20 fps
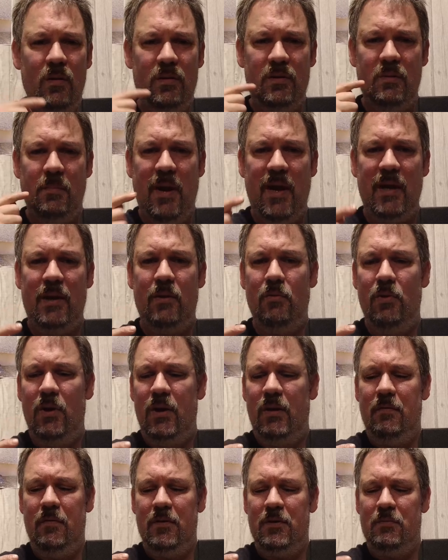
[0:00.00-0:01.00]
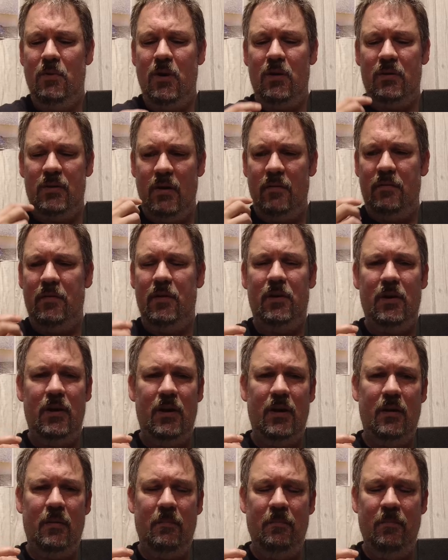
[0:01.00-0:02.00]
tobacco leaf as well.
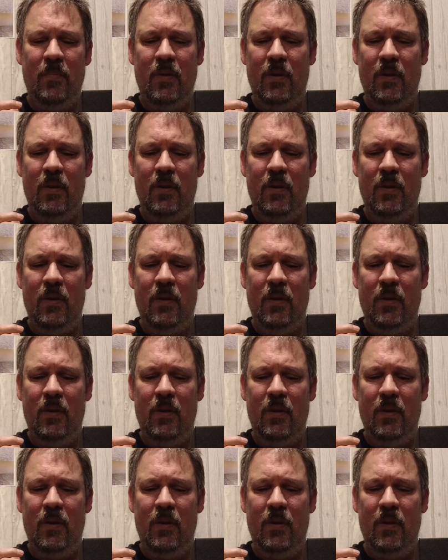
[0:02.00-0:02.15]
Definitely a